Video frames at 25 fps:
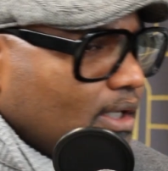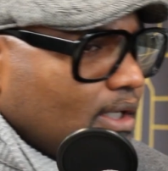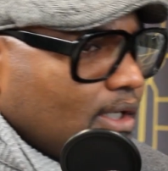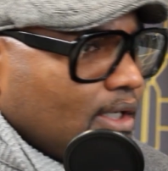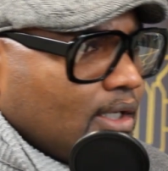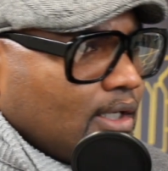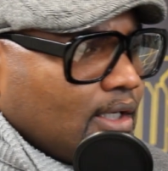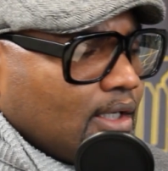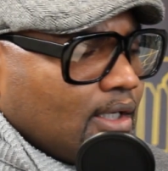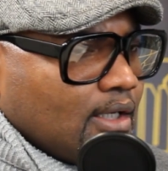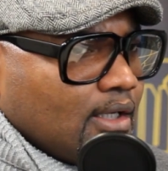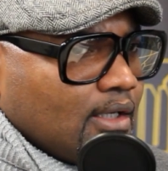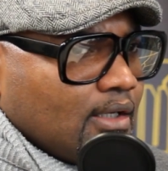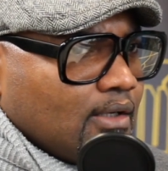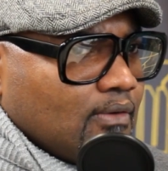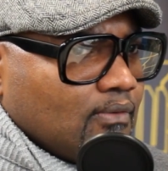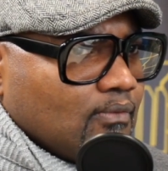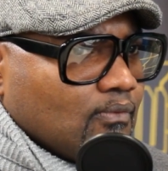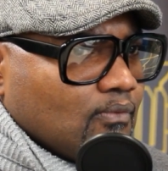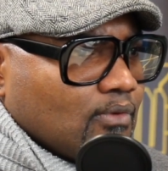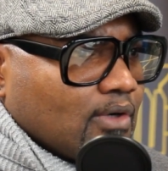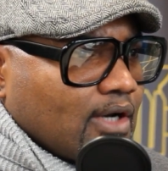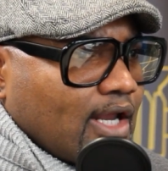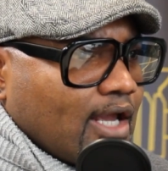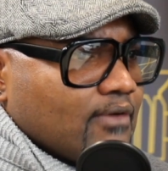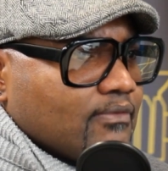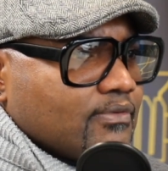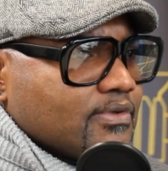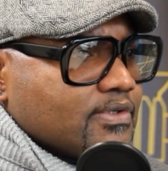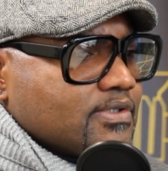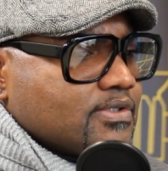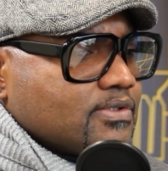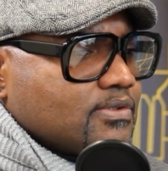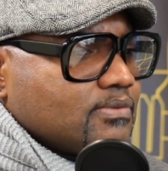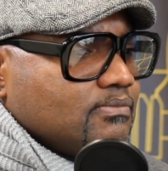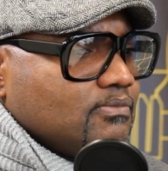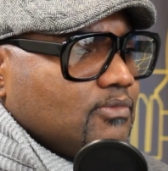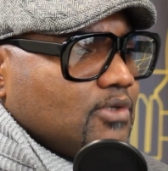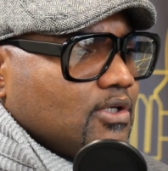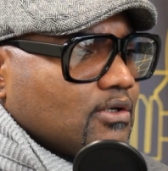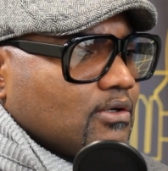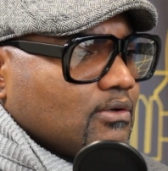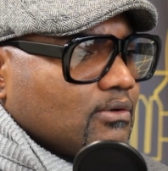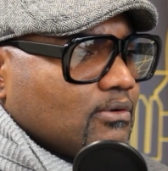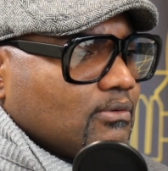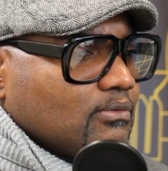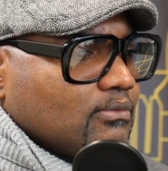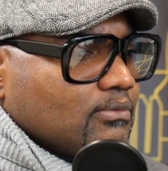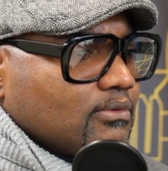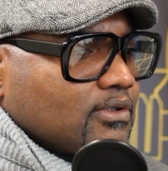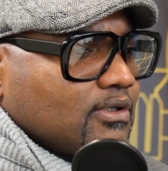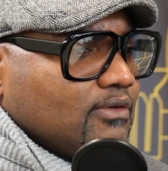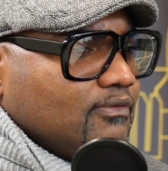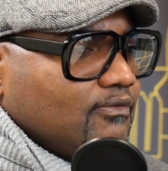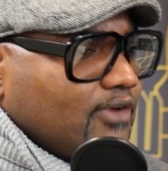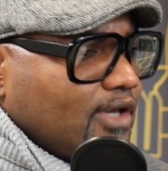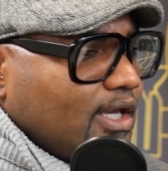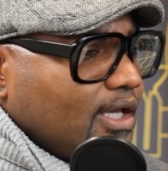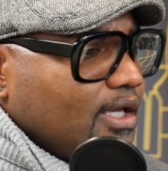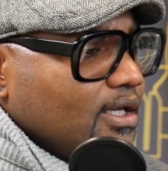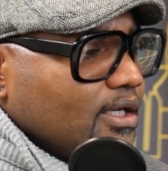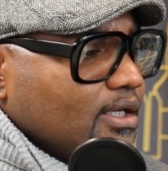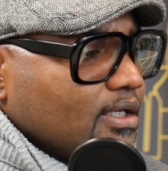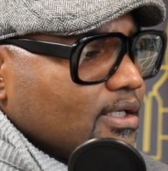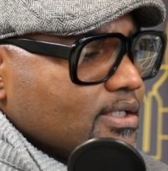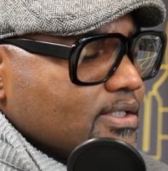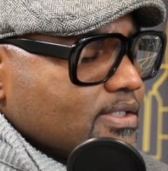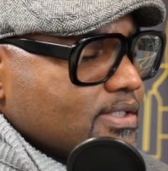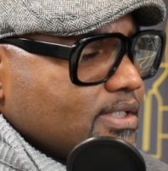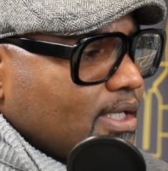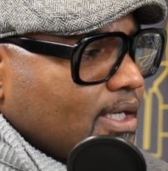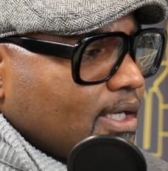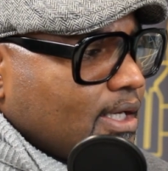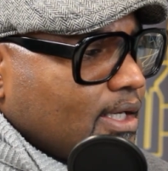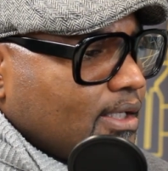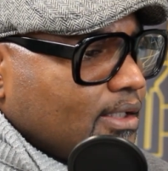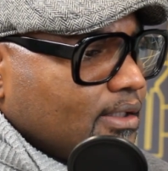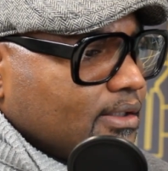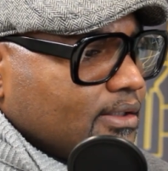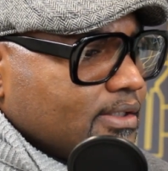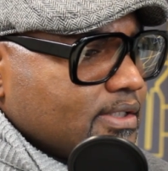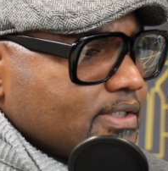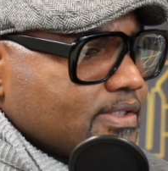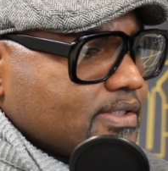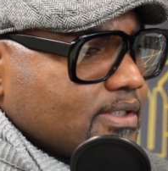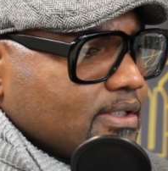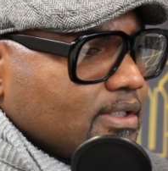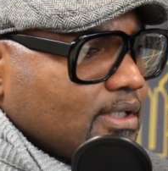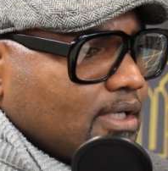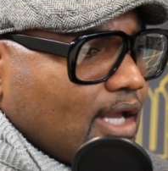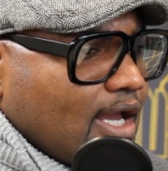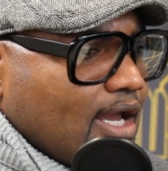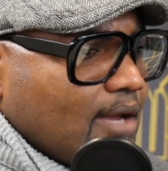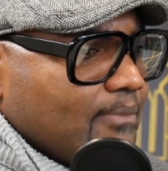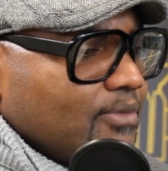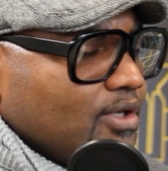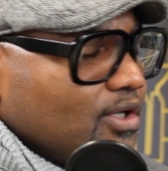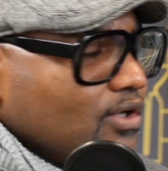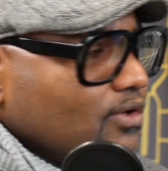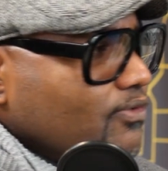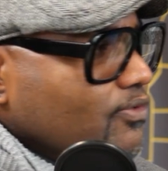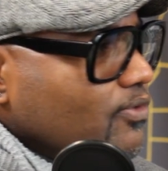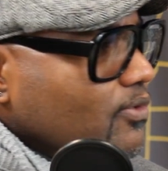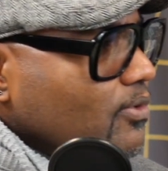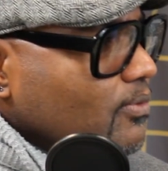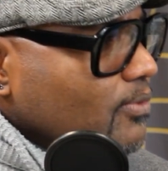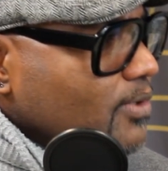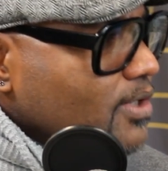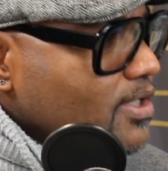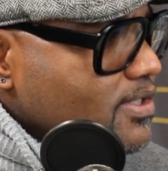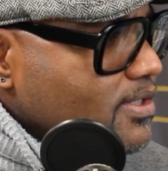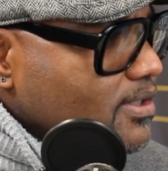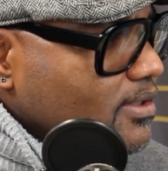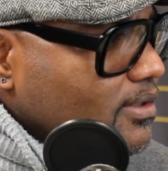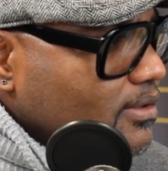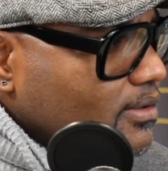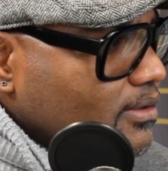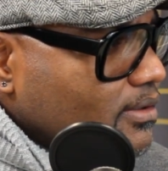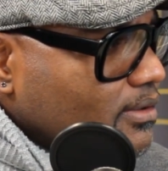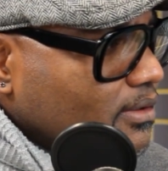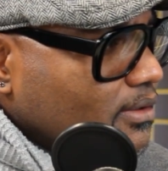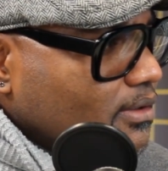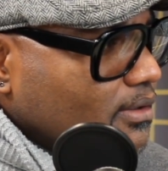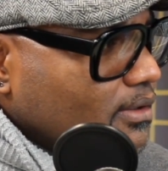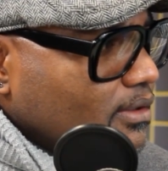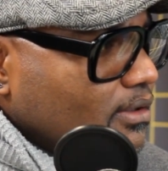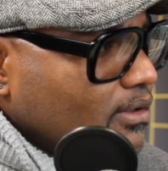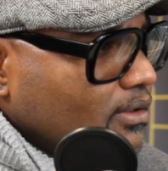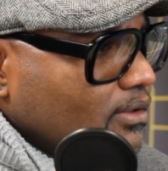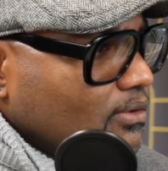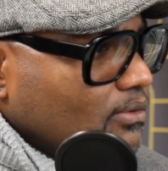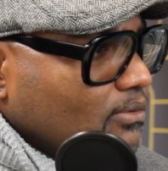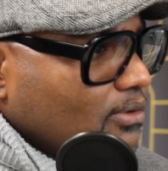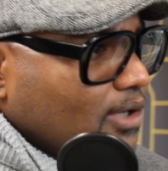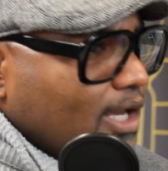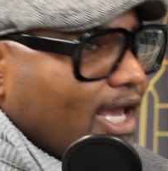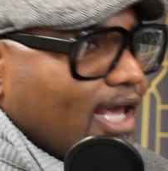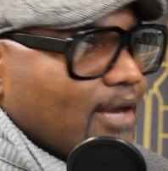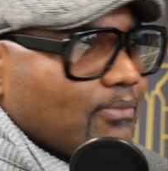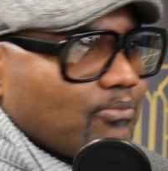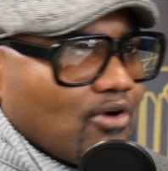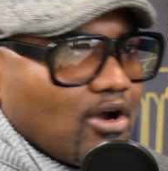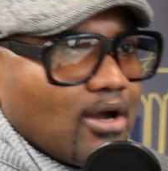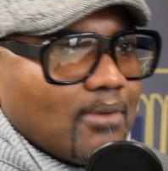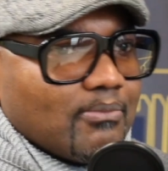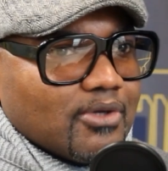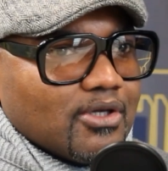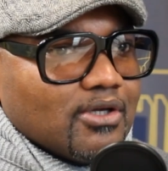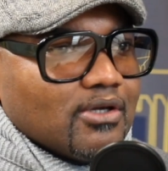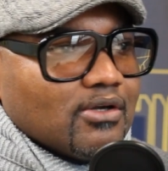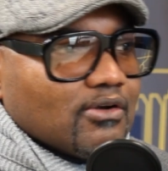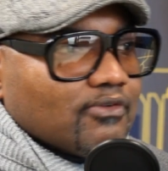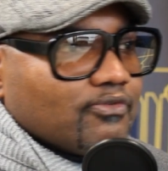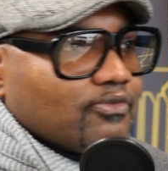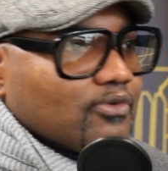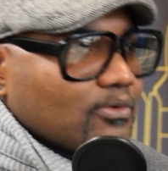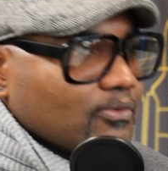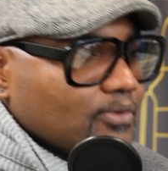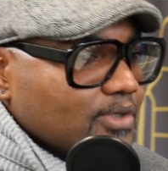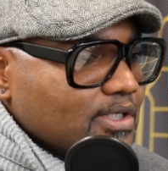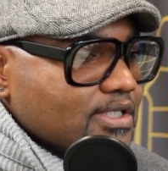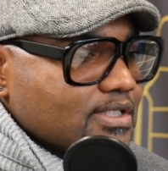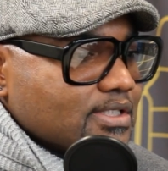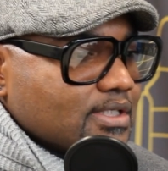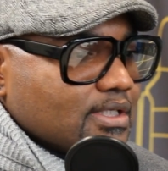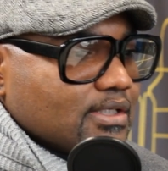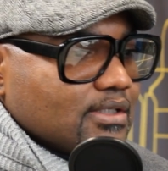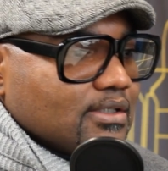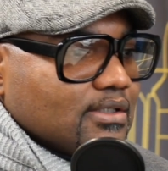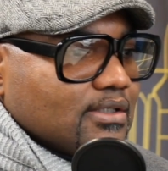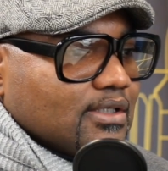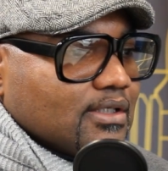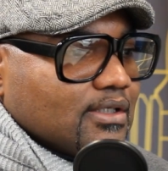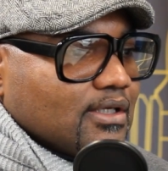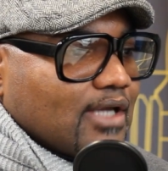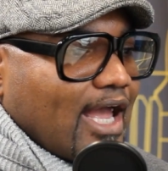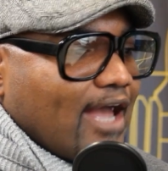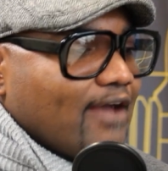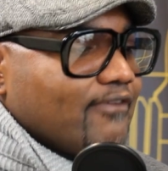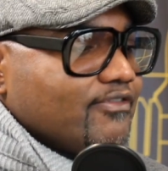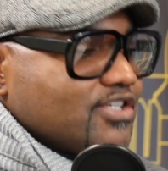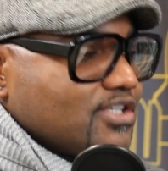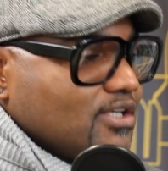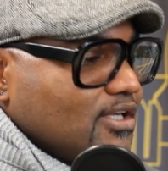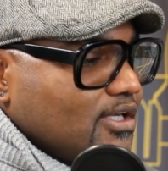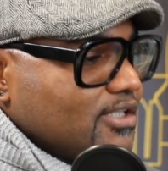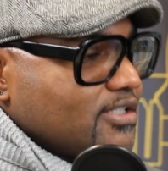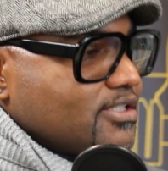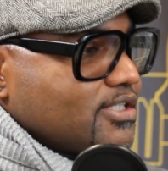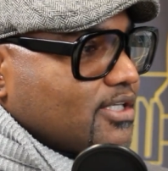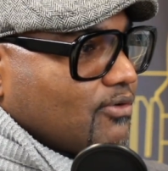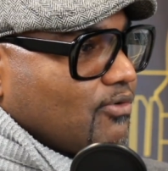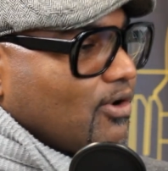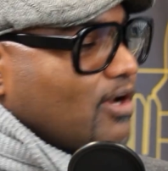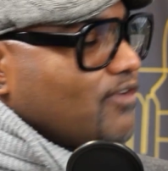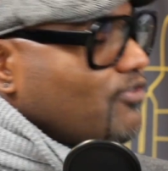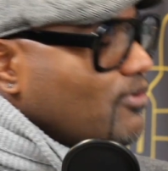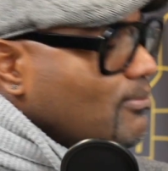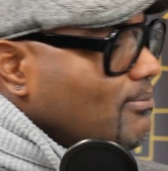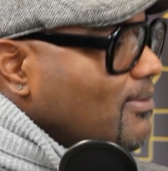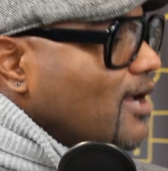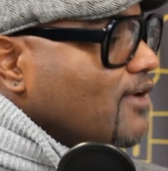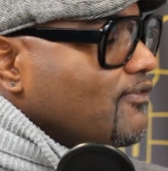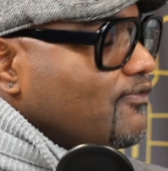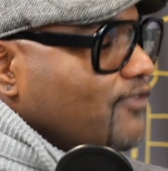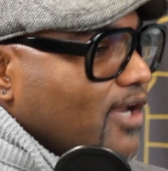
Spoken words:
And what I was, conveying is that, listen, I'm here for a reason. God brought me here for a reason. Obviously, it's great for my